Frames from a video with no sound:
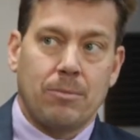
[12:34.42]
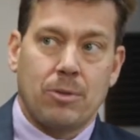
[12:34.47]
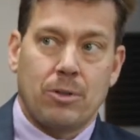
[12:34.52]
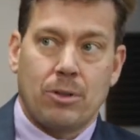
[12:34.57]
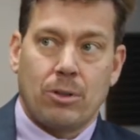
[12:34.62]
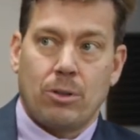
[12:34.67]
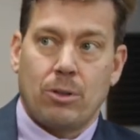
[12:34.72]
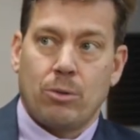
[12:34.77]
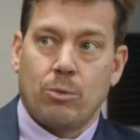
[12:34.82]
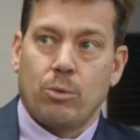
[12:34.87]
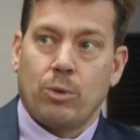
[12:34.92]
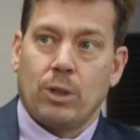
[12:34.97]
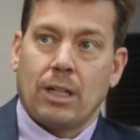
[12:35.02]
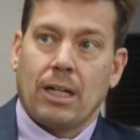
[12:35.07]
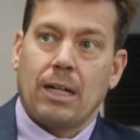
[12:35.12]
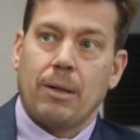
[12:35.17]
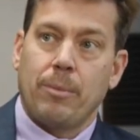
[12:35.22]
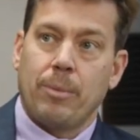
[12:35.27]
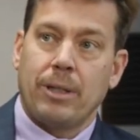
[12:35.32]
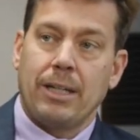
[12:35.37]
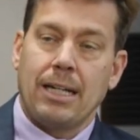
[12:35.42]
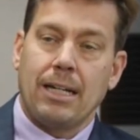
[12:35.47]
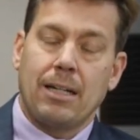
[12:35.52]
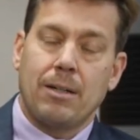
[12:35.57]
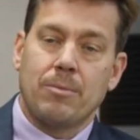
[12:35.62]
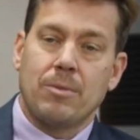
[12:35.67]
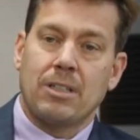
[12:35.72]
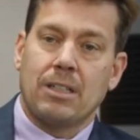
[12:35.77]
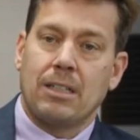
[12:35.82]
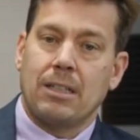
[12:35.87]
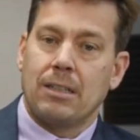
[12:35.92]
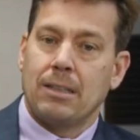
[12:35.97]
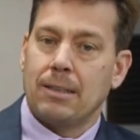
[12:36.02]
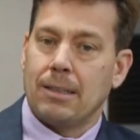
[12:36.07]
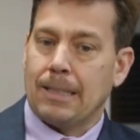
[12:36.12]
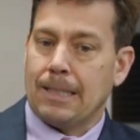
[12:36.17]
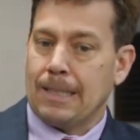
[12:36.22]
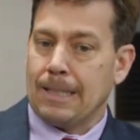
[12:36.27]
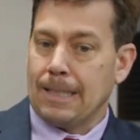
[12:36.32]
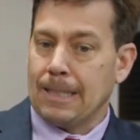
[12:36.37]
So when a complaint comes in,
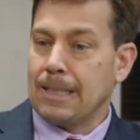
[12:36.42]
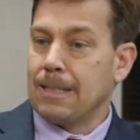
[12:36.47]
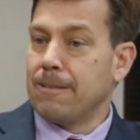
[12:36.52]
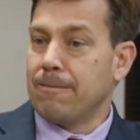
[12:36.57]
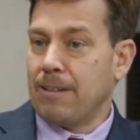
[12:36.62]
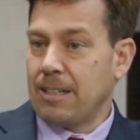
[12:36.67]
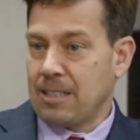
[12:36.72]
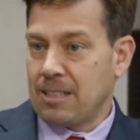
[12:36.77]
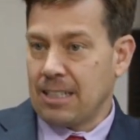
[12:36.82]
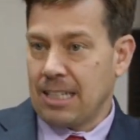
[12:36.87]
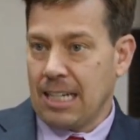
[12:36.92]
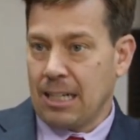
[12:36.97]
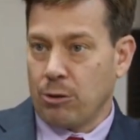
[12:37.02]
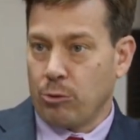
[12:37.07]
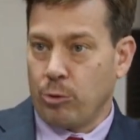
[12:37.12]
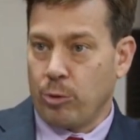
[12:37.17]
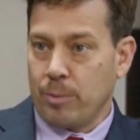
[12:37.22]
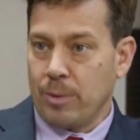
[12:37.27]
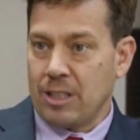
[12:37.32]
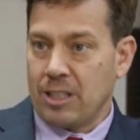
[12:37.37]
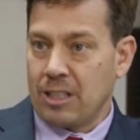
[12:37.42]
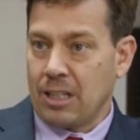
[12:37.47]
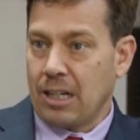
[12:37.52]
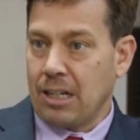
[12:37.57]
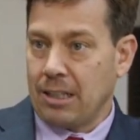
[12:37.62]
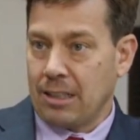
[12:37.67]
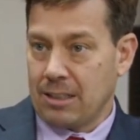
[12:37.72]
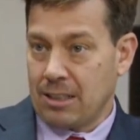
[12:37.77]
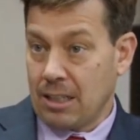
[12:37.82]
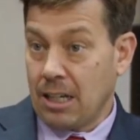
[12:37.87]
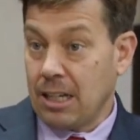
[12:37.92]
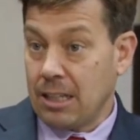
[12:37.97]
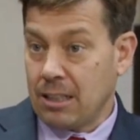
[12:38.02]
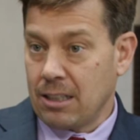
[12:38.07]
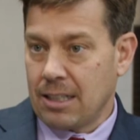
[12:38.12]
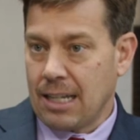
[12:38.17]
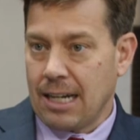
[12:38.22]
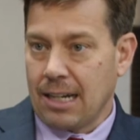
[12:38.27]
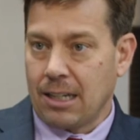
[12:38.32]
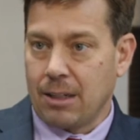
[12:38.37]
an investigator will be assigned
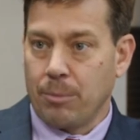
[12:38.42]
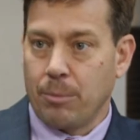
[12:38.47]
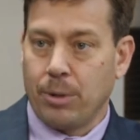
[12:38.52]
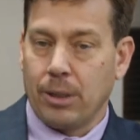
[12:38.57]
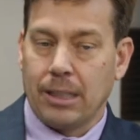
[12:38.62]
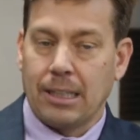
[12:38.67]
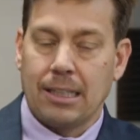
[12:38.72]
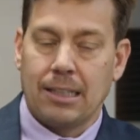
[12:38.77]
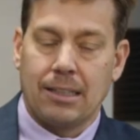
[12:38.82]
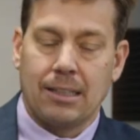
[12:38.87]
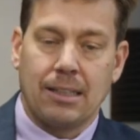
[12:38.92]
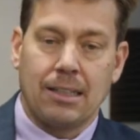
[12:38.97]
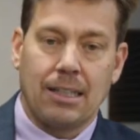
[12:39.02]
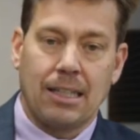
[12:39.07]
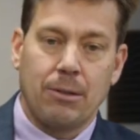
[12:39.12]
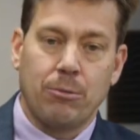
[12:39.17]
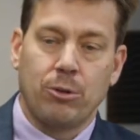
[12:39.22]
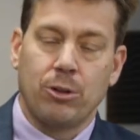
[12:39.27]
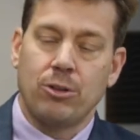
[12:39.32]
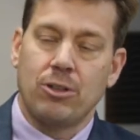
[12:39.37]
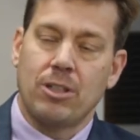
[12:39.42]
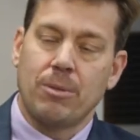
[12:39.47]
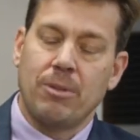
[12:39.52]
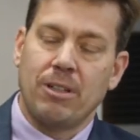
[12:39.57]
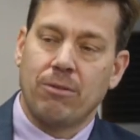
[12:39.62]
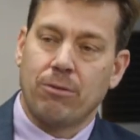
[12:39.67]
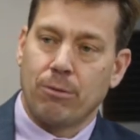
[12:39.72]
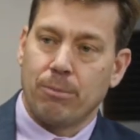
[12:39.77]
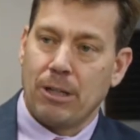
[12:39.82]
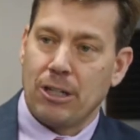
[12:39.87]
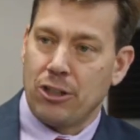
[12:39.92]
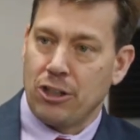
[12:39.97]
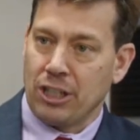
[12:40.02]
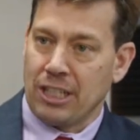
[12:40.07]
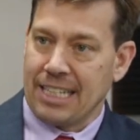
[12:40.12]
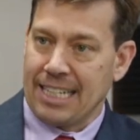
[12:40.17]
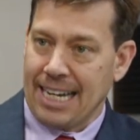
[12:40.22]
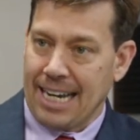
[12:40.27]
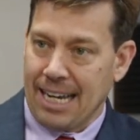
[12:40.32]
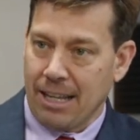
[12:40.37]
to that complaint, and they will do some
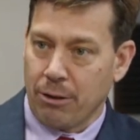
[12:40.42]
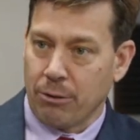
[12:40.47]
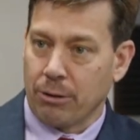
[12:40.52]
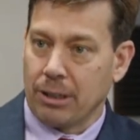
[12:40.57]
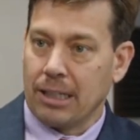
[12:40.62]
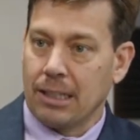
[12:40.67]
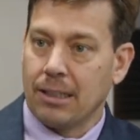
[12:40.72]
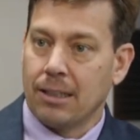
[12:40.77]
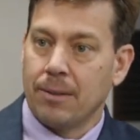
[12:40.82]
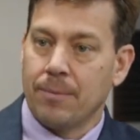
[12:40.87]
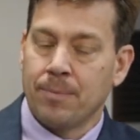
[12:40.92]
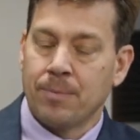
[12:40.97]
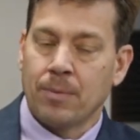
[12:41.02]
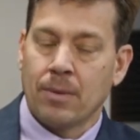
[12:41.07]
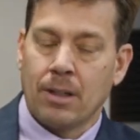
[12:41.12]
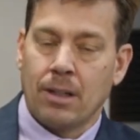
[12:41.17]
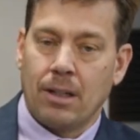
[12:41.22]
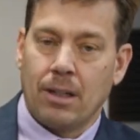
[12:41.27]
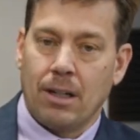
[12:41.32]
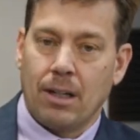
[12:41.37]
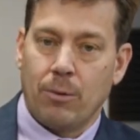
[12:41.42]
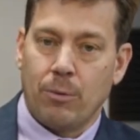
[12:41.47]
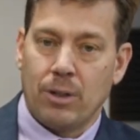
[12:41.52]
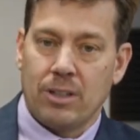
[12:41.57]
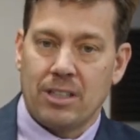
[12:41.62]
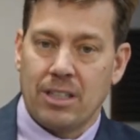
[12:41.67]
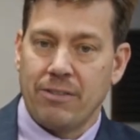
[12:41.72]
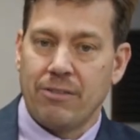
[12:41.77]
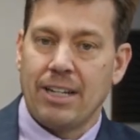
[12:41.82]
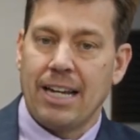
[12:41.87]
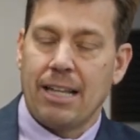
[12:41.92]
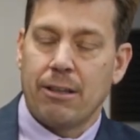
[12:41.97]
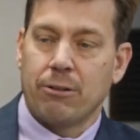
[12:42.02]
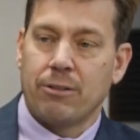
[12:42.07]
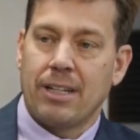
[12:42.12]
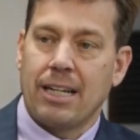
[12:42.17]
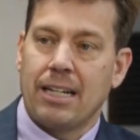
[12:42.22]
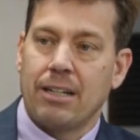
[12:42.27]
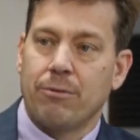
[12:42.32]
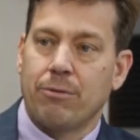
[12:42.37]
information gathering. Once they've
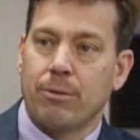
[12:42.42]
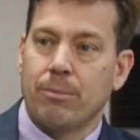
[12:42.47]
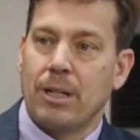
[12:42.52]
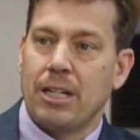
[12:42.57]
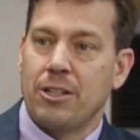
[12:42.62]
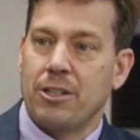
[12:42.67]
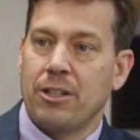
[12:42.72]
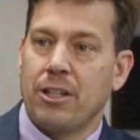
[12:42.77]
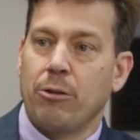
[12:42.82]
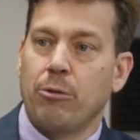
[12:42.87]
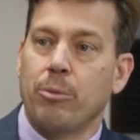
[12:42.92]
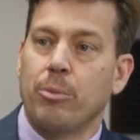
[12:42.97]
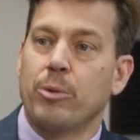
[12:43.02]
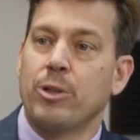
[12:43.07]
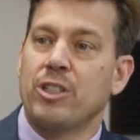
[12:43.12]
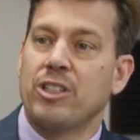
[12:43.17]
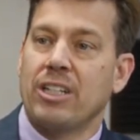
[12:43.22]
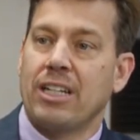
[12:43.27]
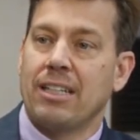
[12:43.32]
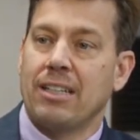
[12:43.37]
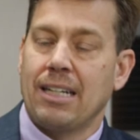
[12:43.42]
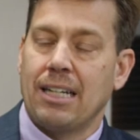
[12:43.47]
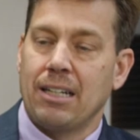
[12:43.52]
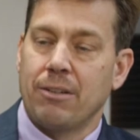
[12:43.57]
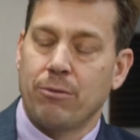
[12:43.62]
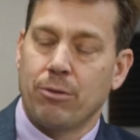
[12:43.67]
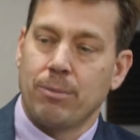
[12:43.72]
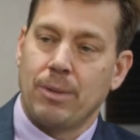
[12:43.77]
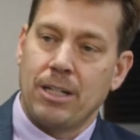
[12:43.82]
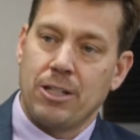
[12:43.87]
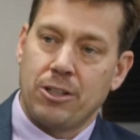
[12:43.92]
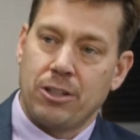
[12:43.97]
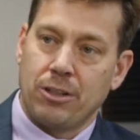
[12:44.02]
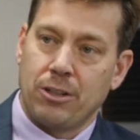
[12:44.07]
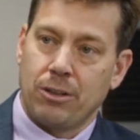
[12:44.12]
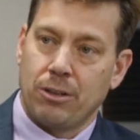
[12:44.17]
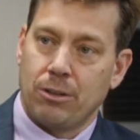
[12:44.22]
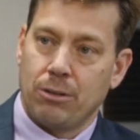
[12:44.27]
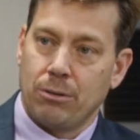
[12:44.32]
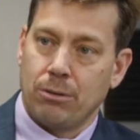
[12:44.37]
gathered that information, they will present that
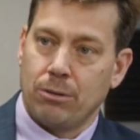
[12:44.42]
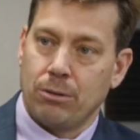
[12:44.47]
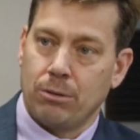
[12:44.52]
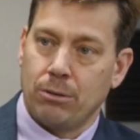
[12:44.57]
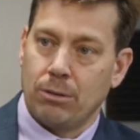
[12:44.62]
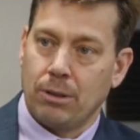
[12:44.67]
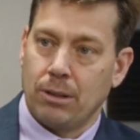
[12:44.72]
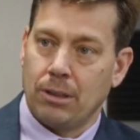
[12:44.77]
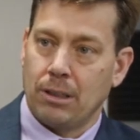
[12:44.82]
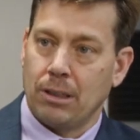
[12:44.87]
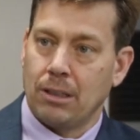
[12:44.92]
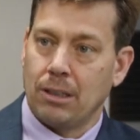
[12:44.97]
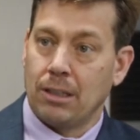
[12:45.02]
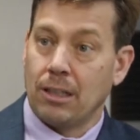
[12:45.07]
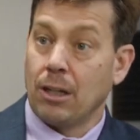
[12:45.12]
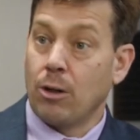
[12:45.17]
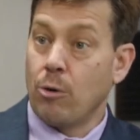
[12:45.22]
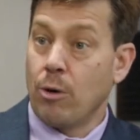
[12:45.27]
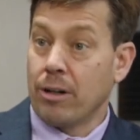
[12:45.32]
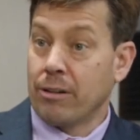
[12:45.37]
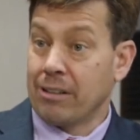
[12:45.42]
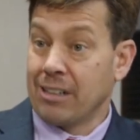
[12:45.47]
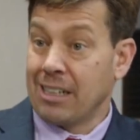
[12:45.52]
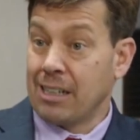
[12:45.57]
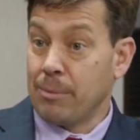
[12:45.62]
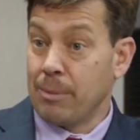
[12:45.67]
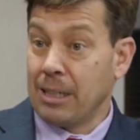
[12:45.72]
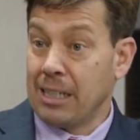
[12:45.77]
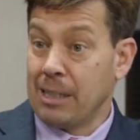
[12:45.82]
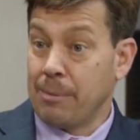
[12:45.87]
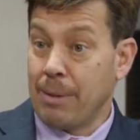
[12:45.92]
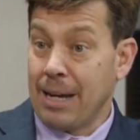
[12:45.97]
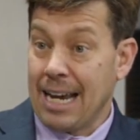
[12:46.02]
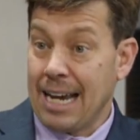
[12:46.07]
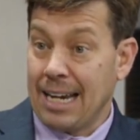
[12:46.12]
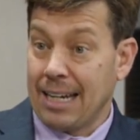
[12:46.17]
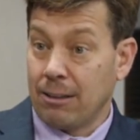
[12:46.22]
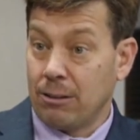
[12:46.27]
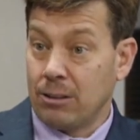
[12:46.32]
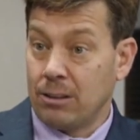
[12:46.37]
information to an inquiry committee
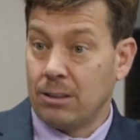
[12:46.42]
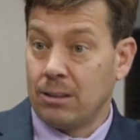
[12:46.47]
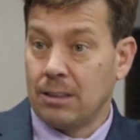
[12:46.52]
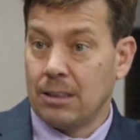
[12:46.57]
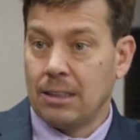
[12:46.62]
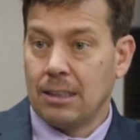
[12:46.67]
panel.